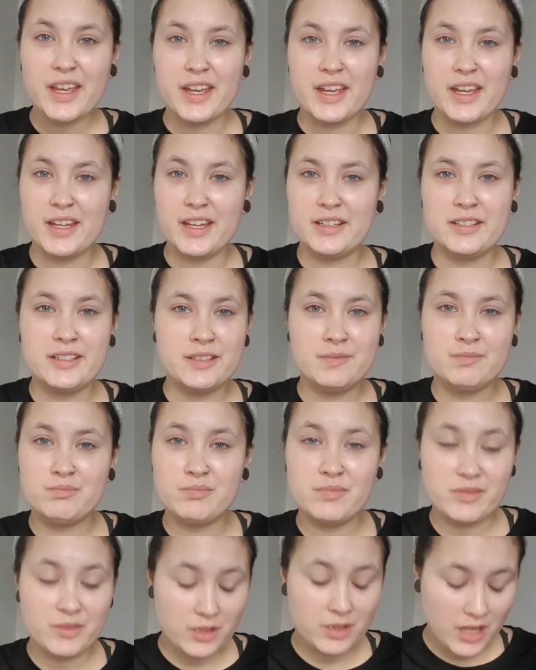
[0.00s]
And
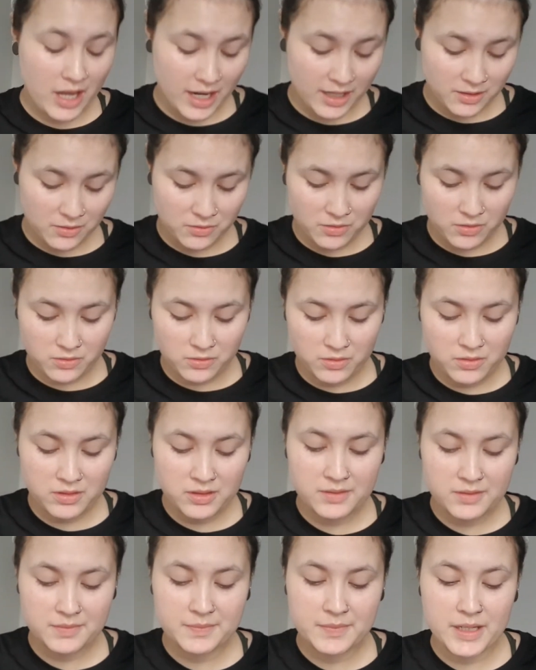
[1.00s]
I don't know
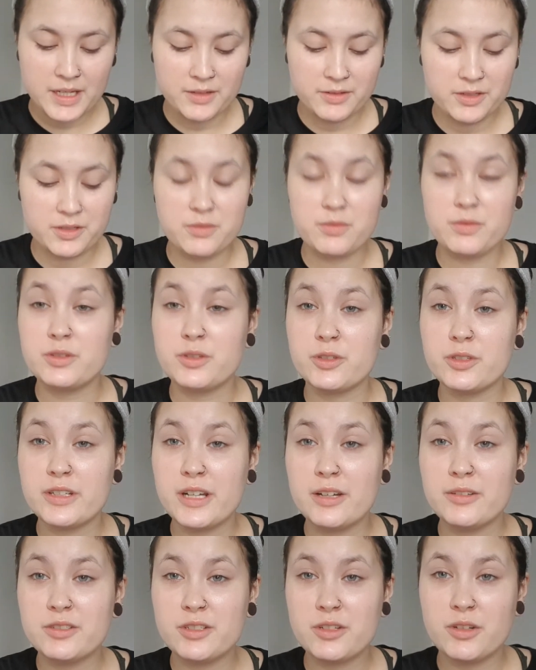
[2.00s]
how this will turn
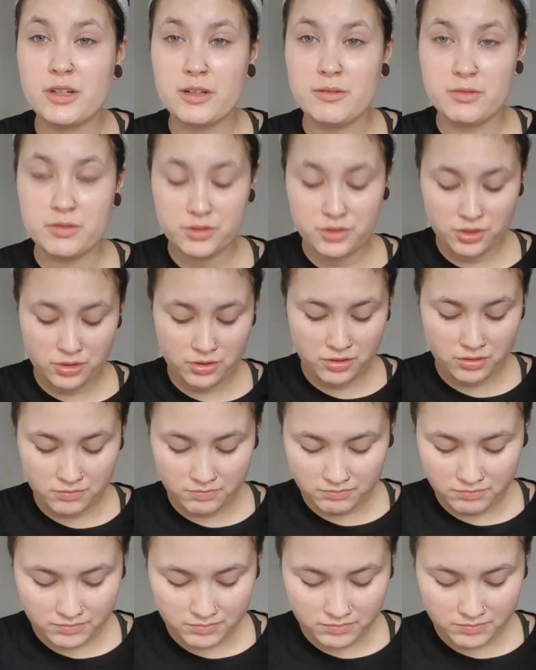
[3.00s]
out, so I will just